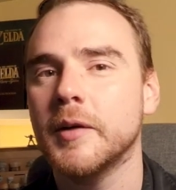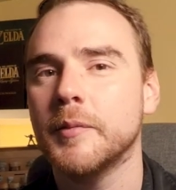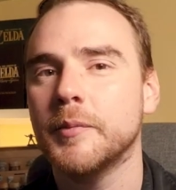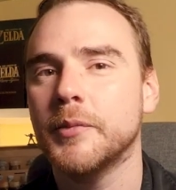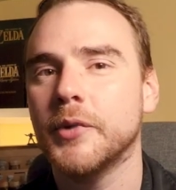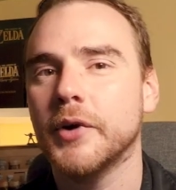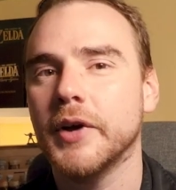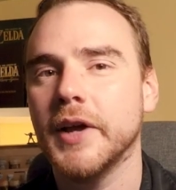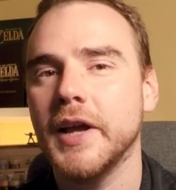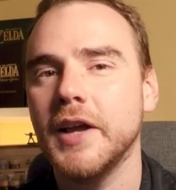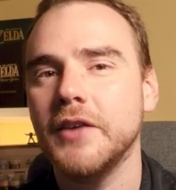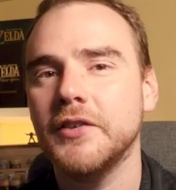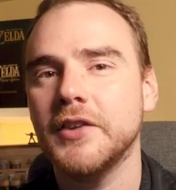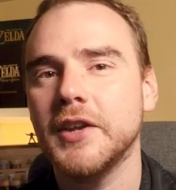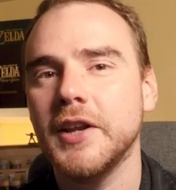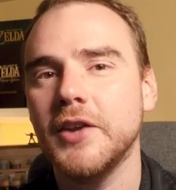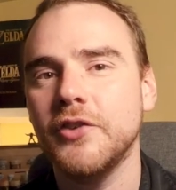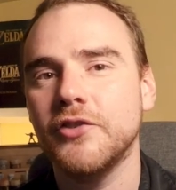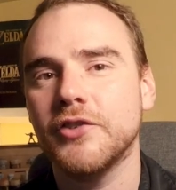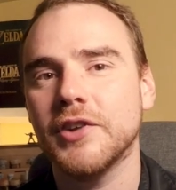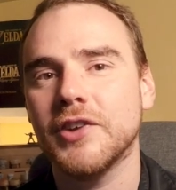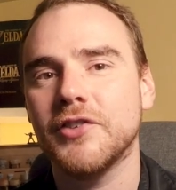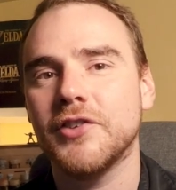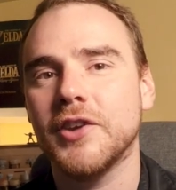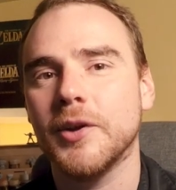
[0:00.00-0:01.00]
But here's an
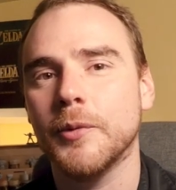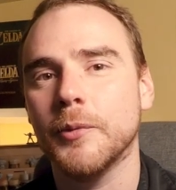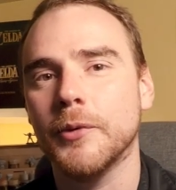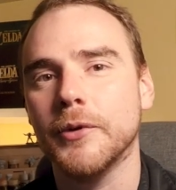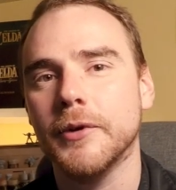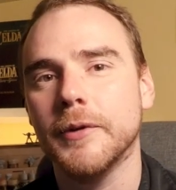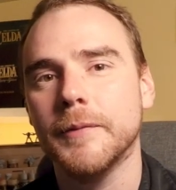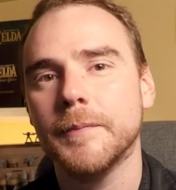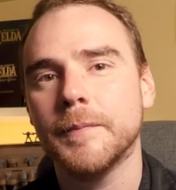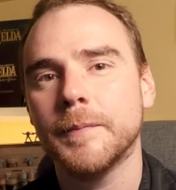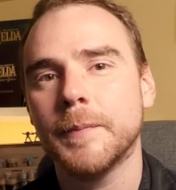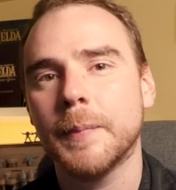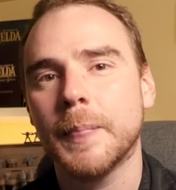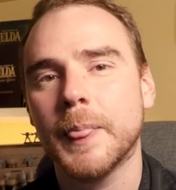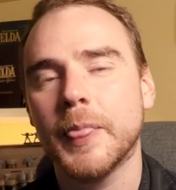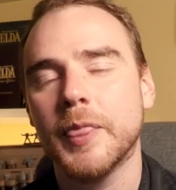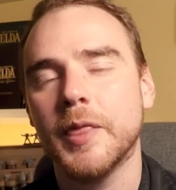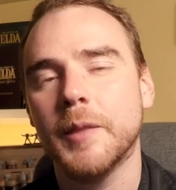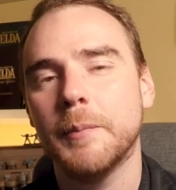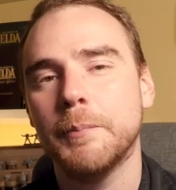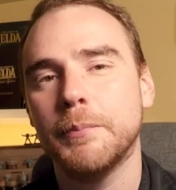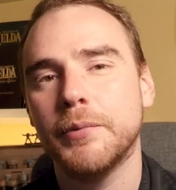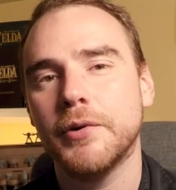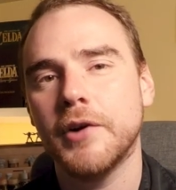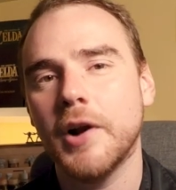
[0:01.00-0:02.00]
interesting one.
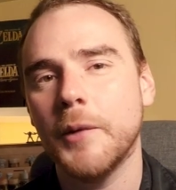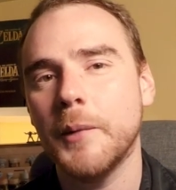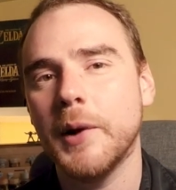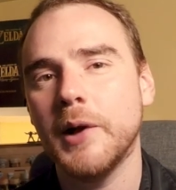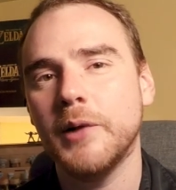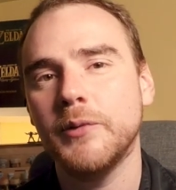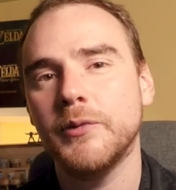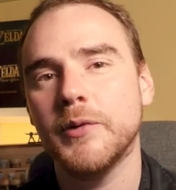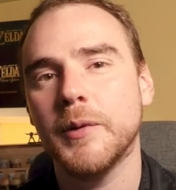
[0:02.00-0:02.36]
The Pro Elf